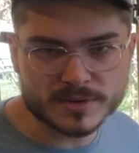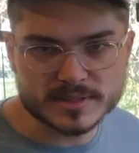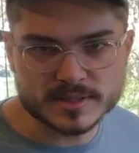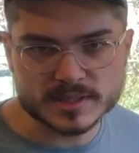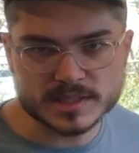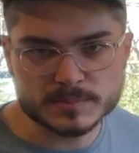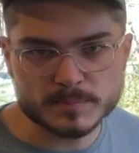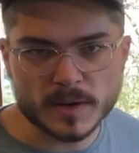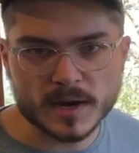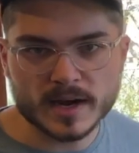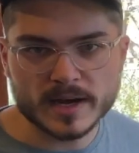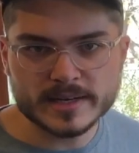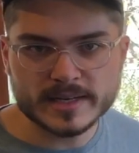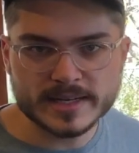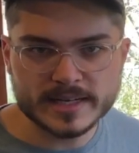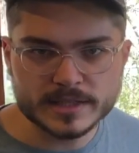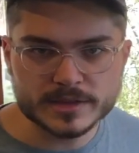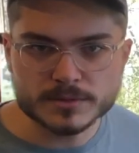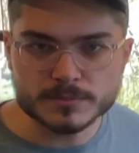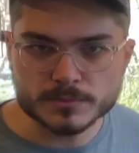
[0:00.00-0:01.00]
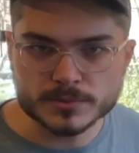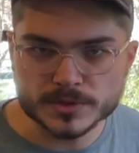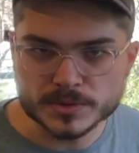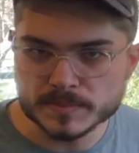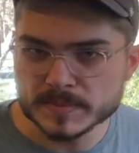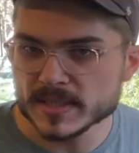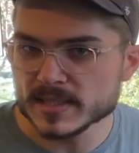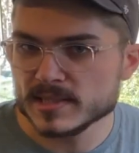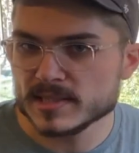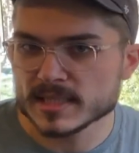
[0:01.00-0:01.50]
in a spot in the
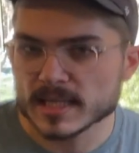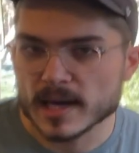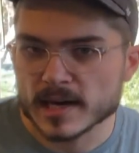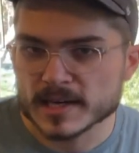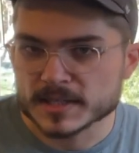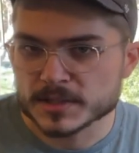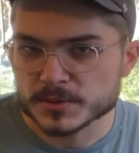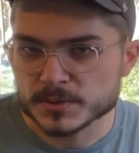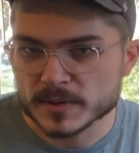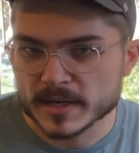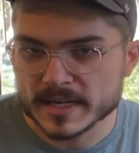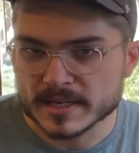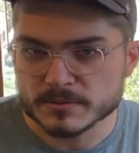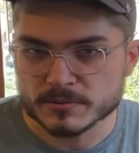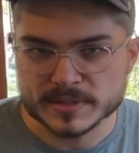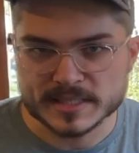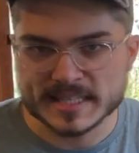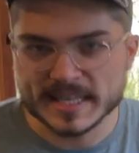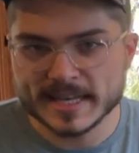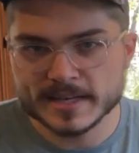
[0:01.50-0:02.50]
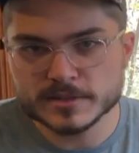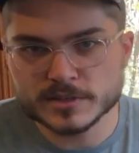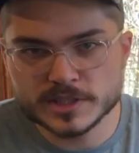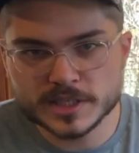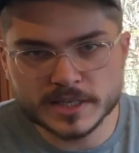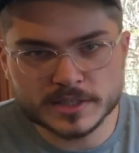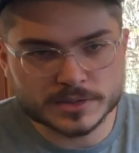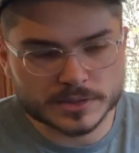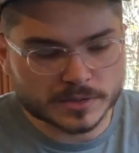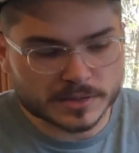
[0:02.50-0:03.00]
room that's not great, we can't
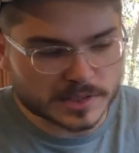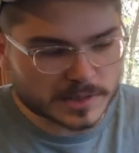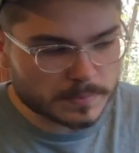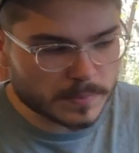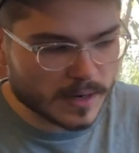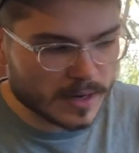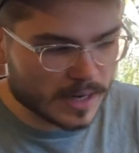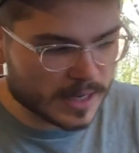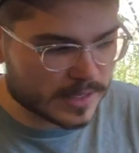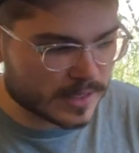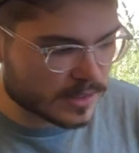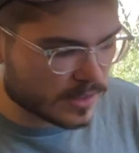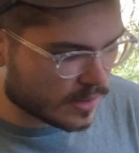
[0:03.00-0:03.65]
change our spot.